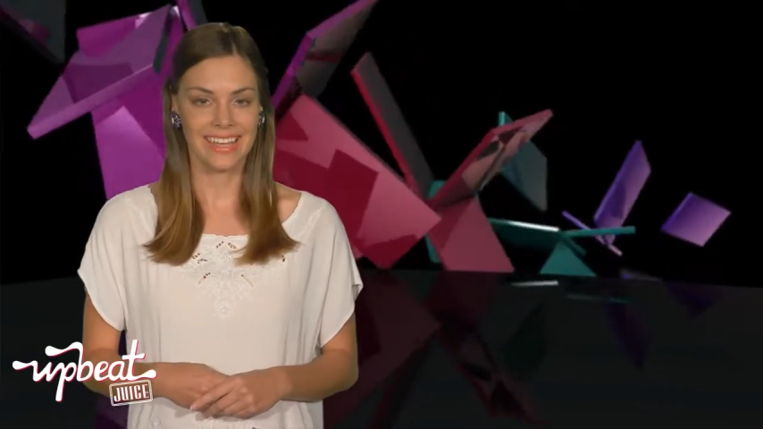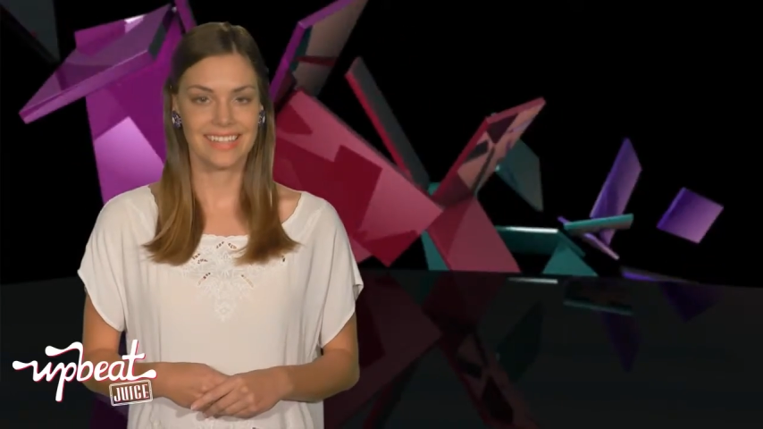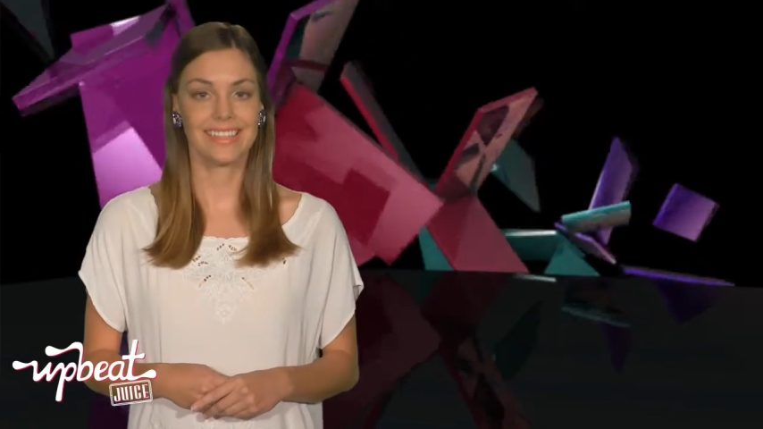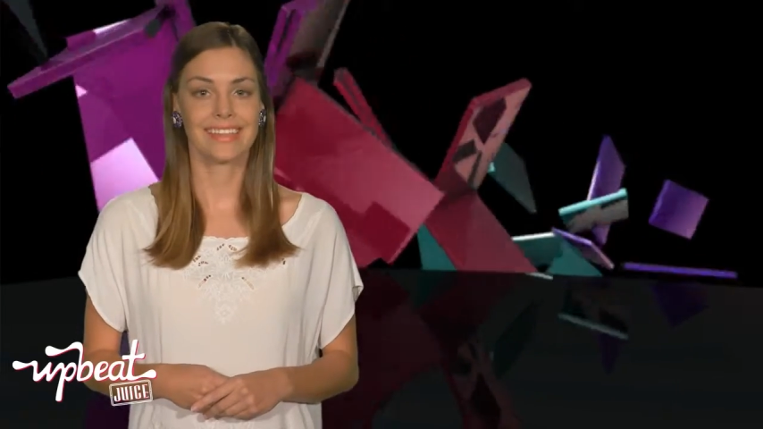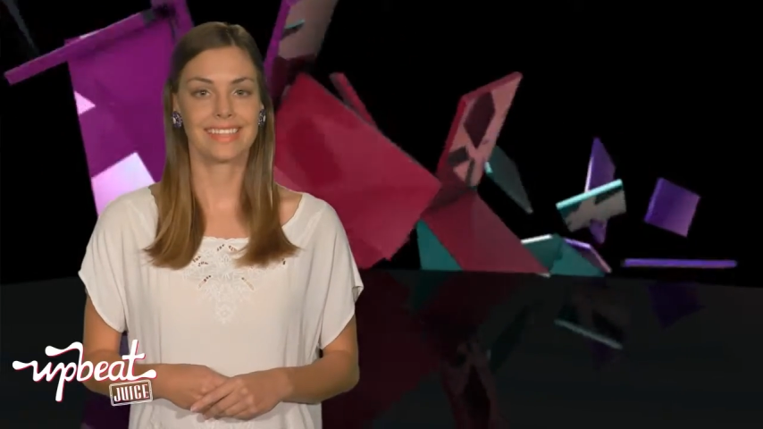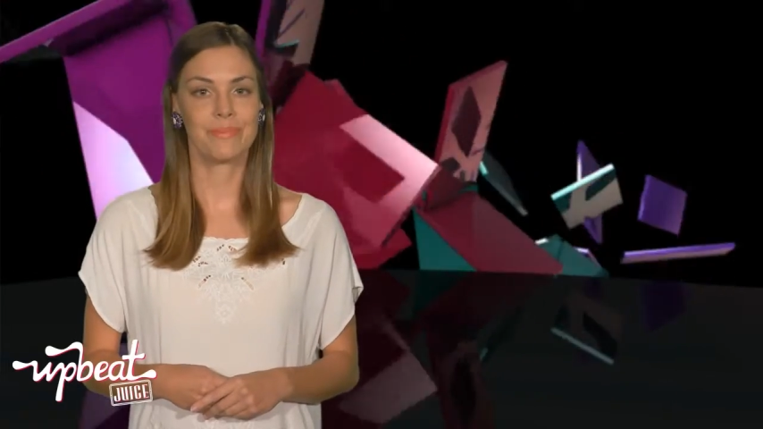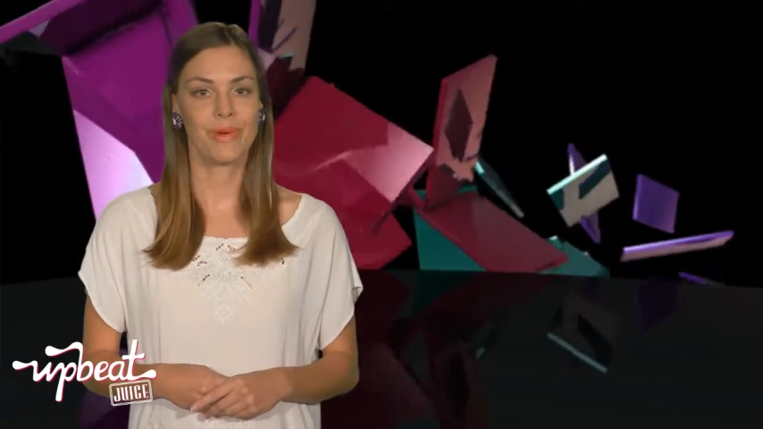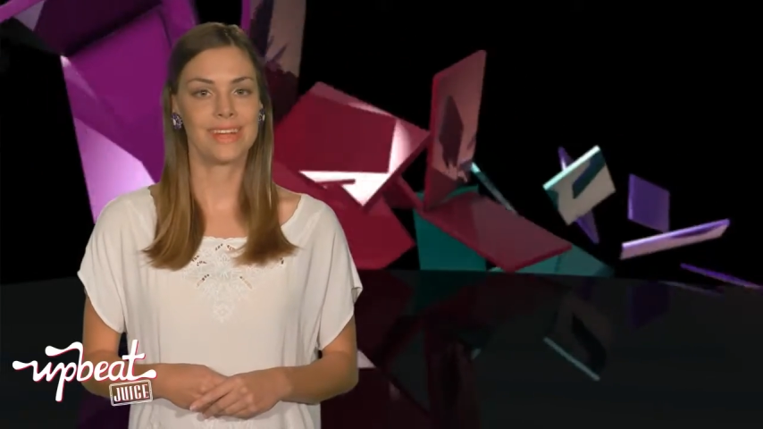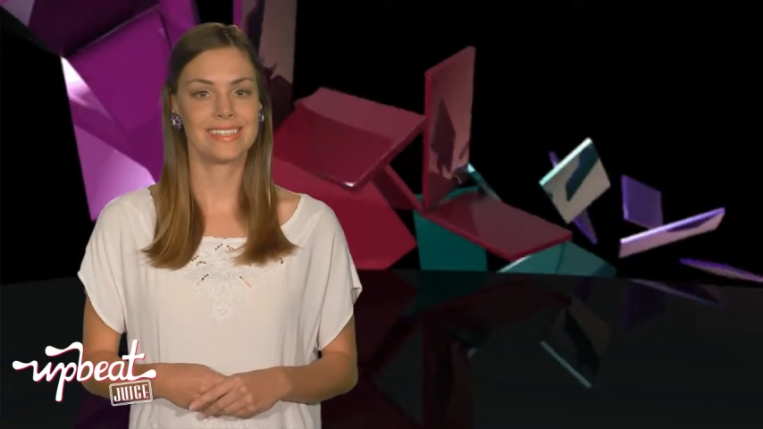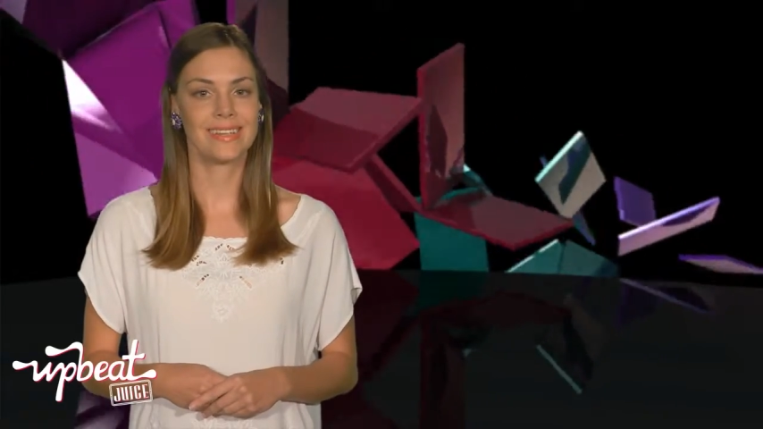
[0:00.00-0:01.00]
is asking
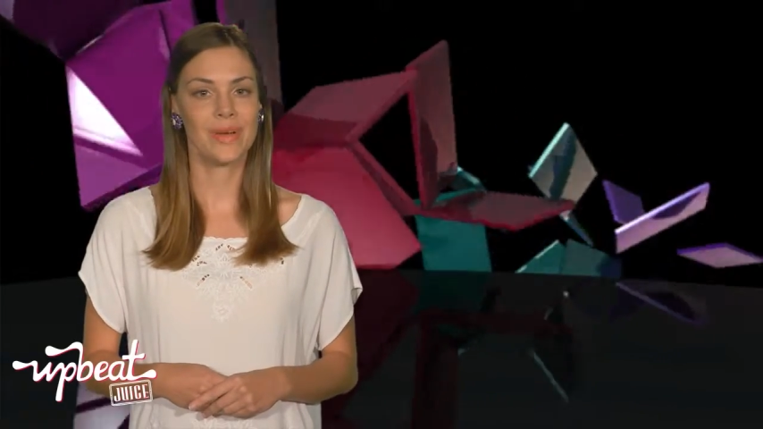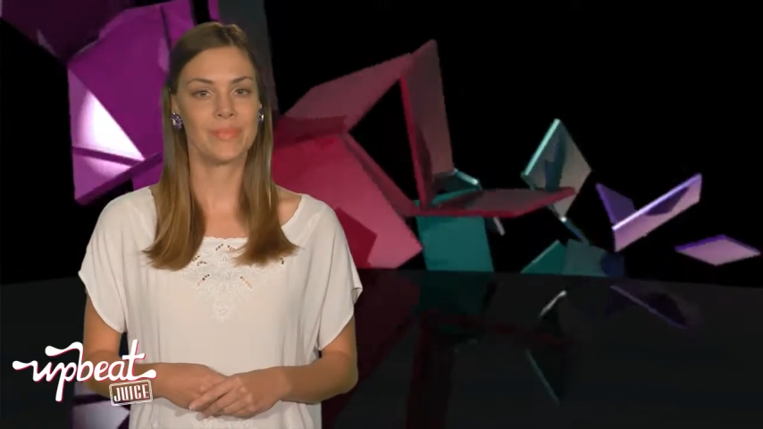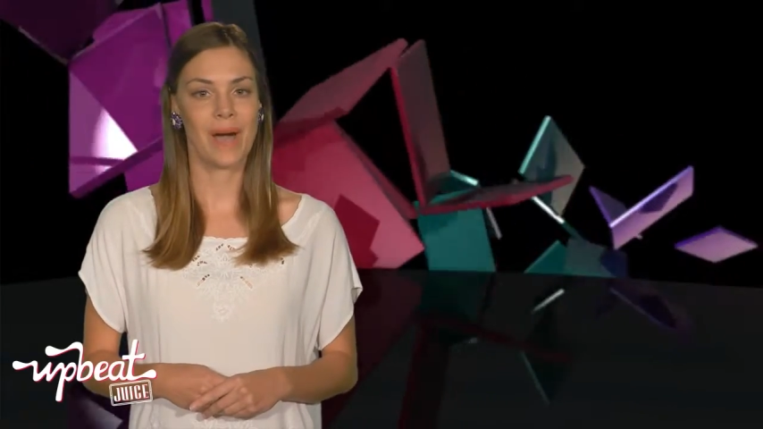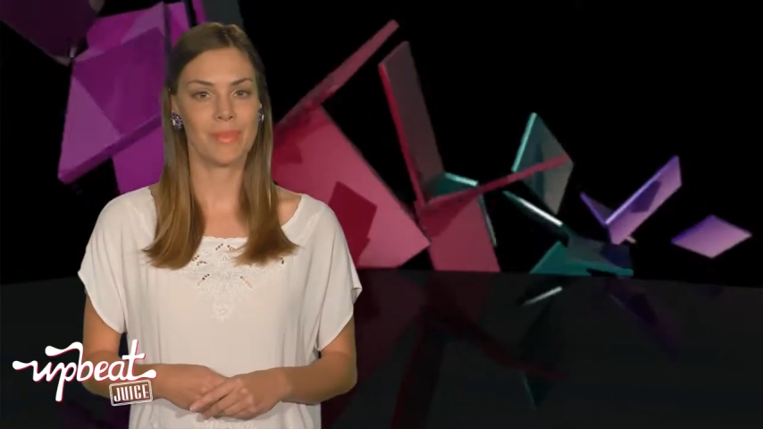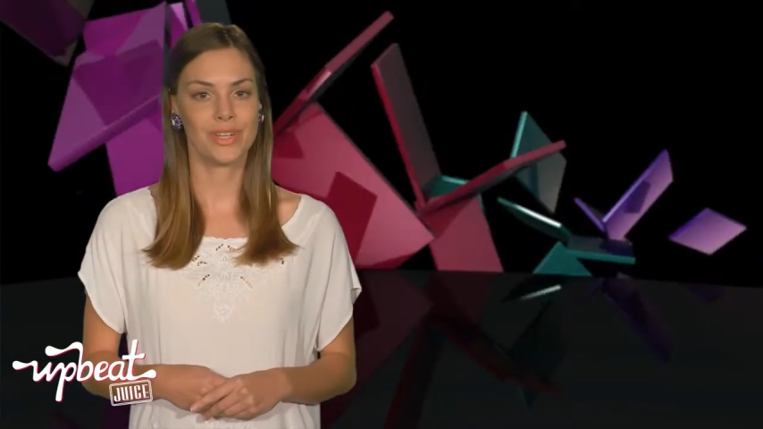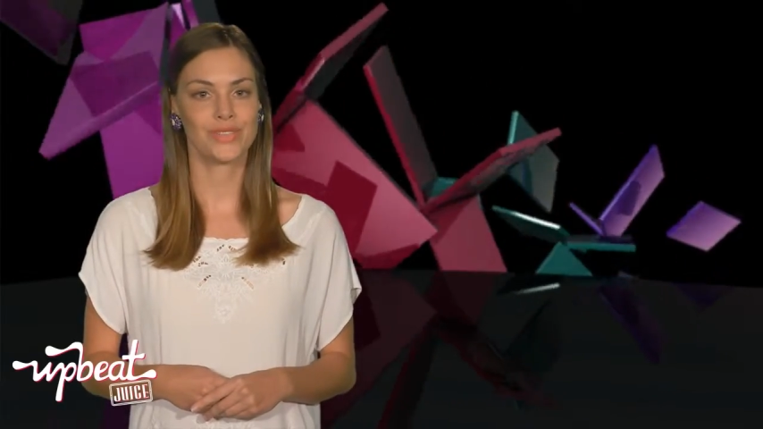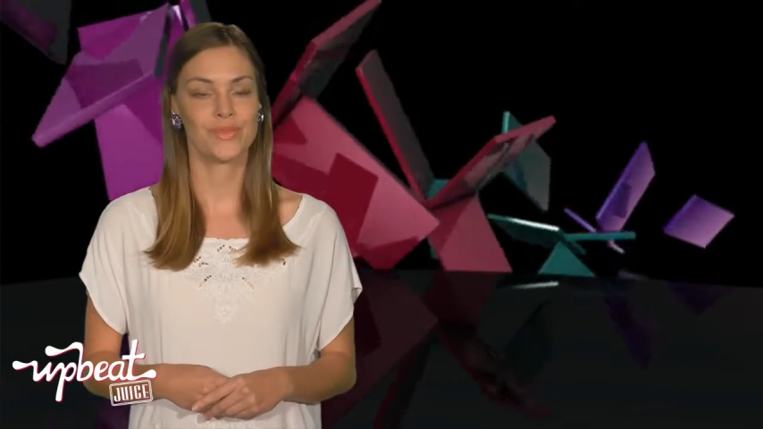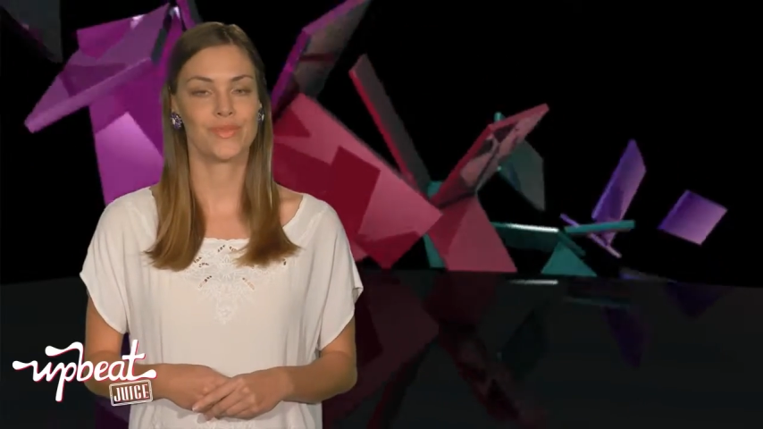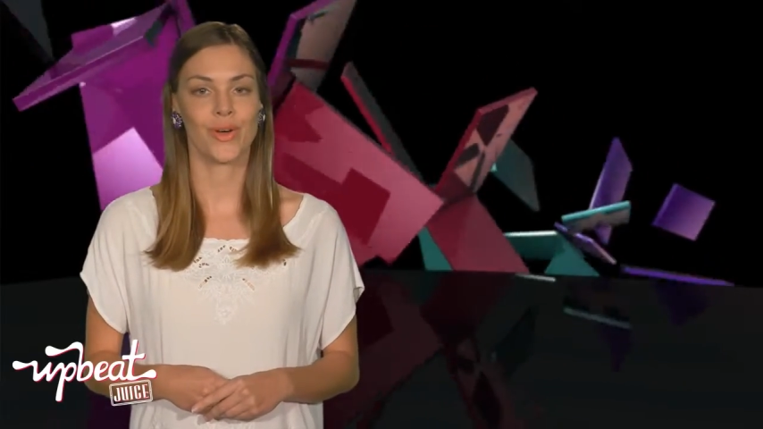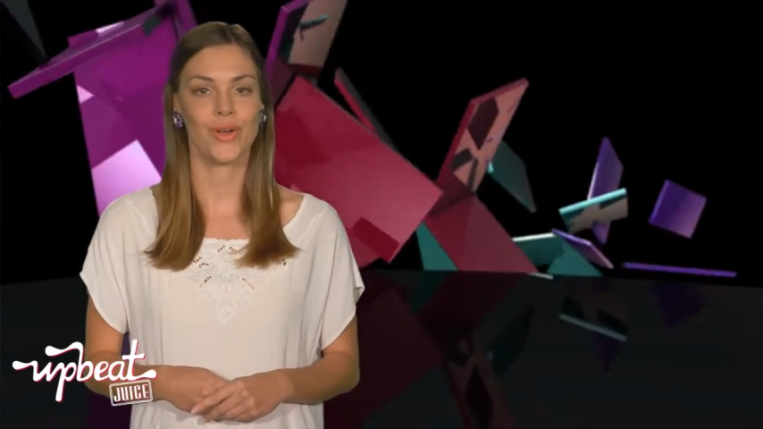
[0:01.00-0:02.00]
President Obama
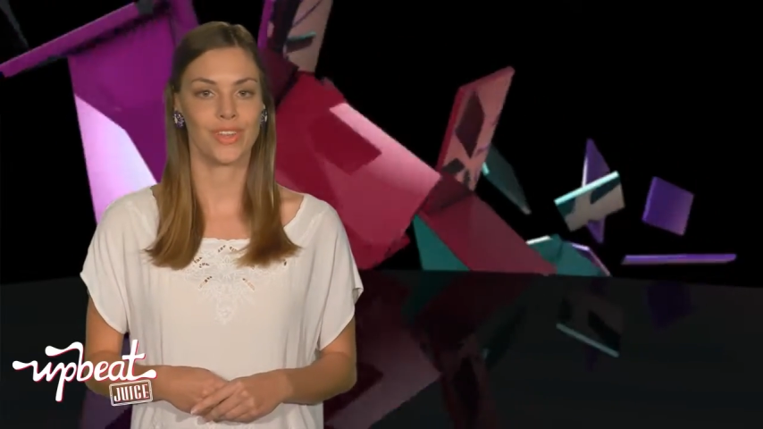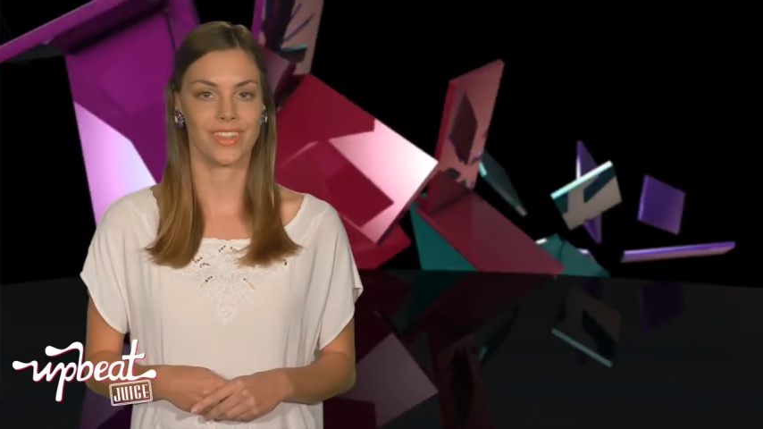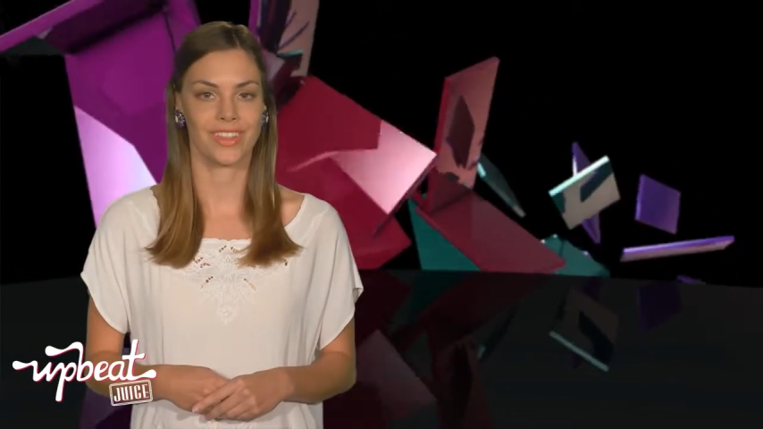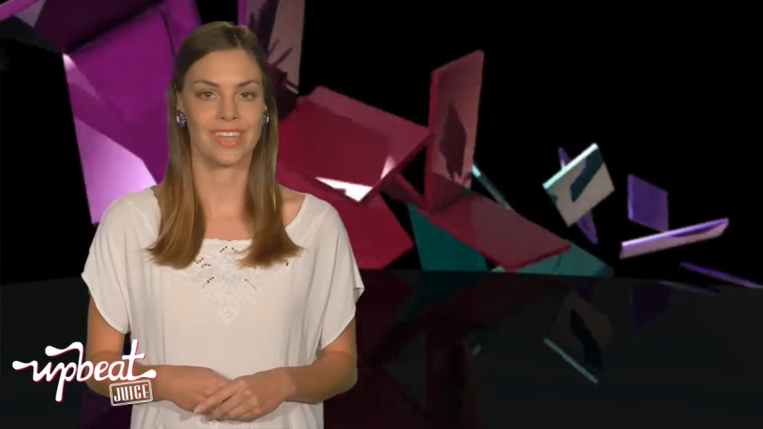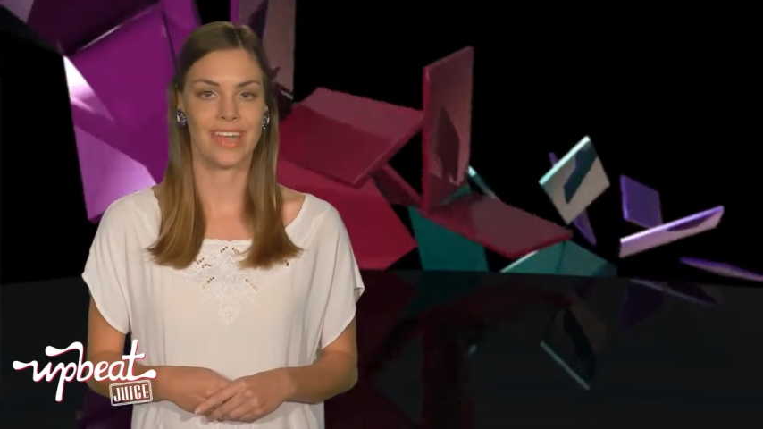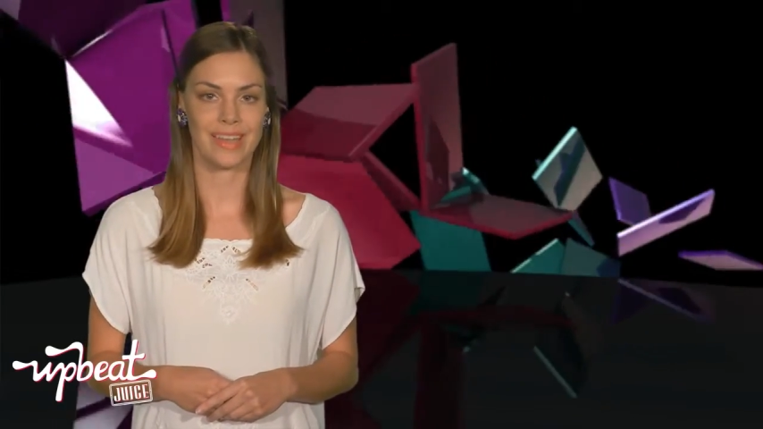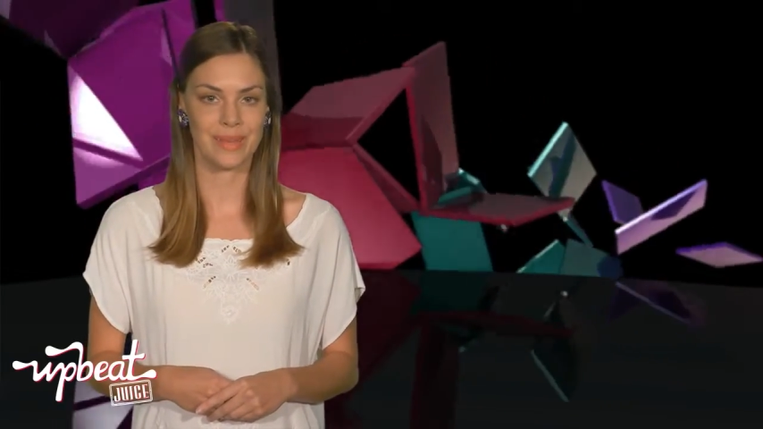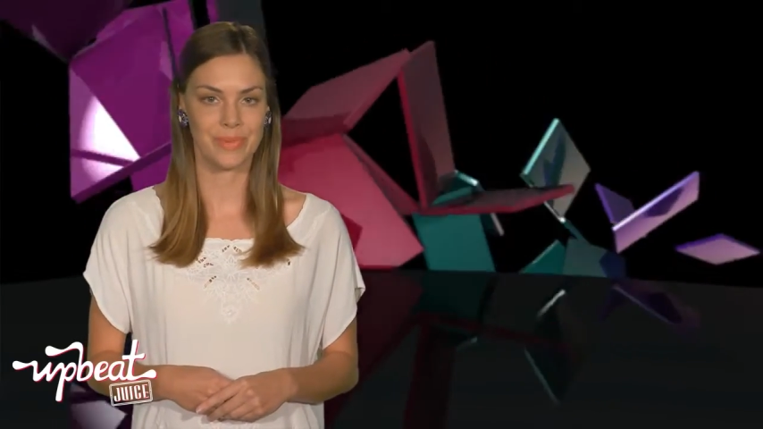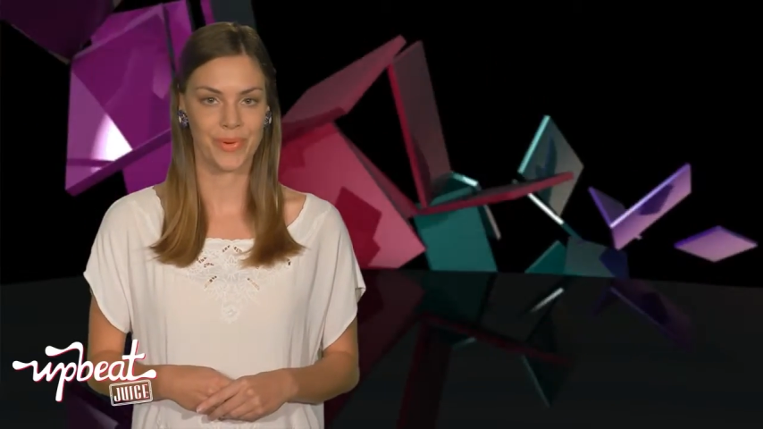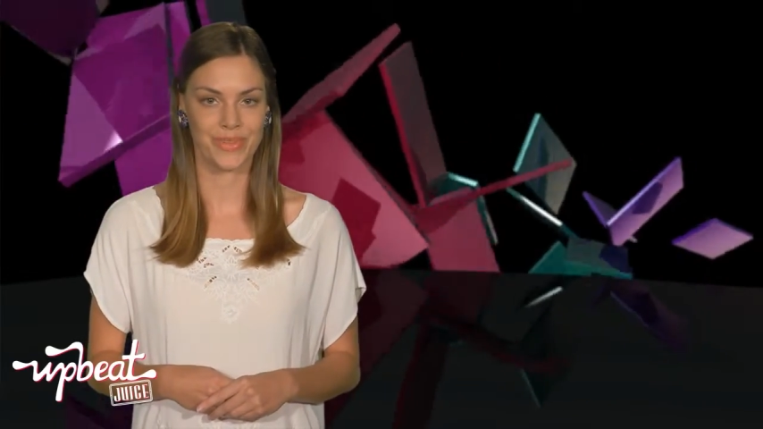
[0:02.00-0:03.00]
to revoke the
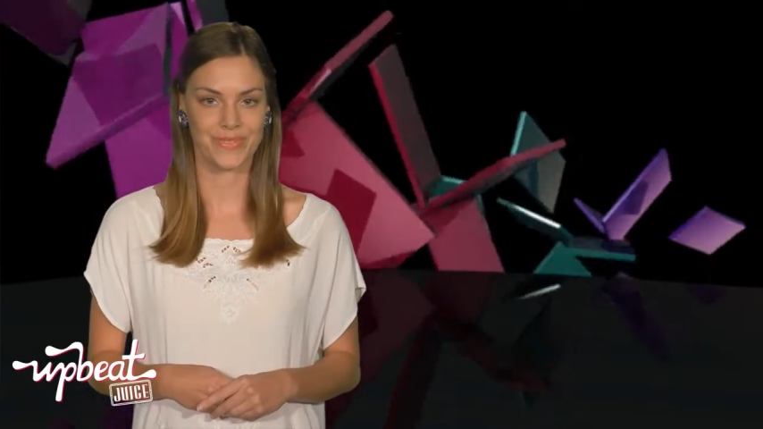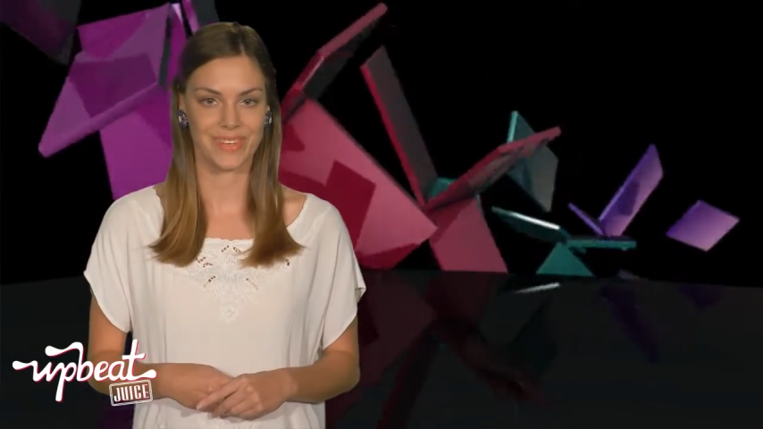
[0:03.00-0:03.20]
Canadian born's